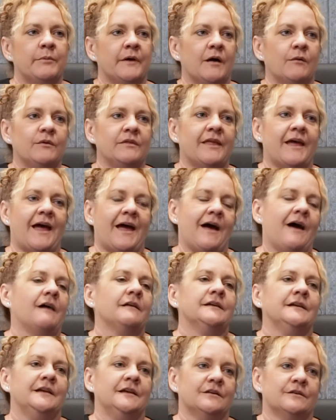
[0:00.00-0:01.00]
but
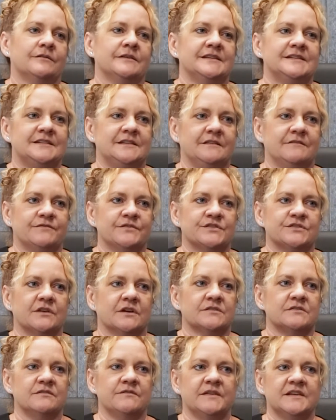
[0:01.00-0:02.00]
without increased
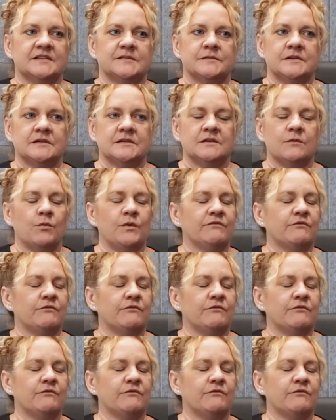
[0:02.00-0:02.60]
infrastructure investment,